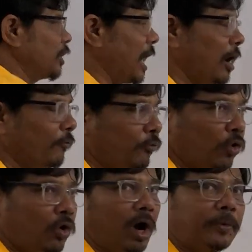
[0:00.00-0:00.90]

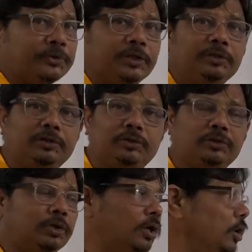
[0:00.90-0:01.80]
4
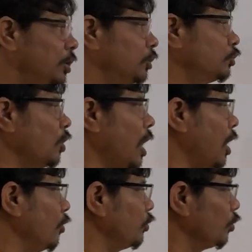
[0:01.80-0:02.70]
options. So
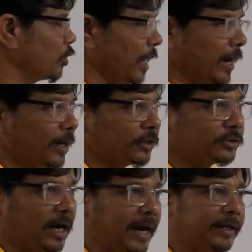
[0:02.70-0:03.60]
how you can
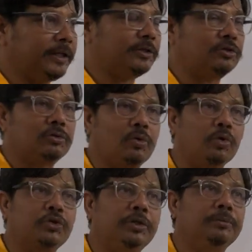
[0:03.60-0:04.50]
understand this
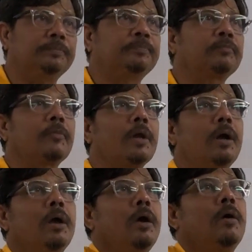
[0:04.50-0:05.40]
question?
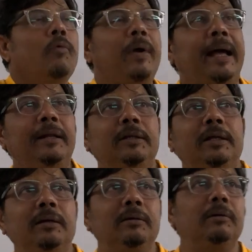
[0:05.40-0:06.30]
When
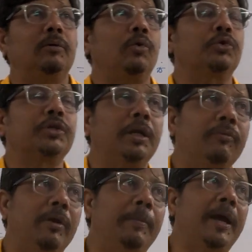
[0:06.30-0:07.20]
the question
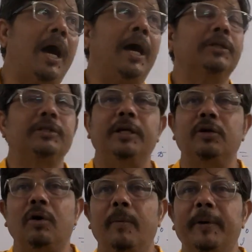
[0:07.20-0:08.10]
will be asked in
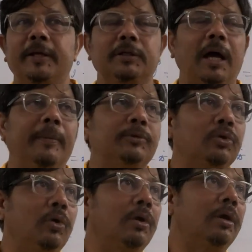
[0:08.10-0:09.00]
competitive exams
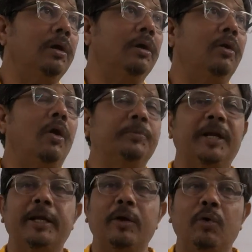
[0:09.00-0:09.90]
or
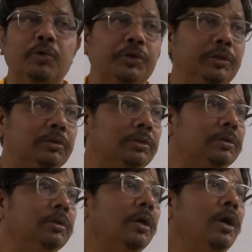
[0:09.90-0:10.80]
objective
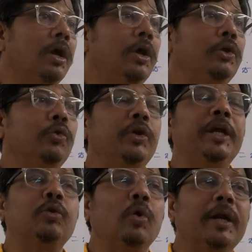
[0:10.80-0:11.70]
questions, you
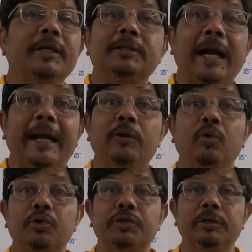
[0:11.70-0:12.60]
need to understand the
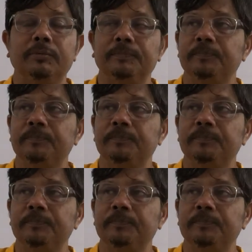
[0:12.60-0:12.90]
question.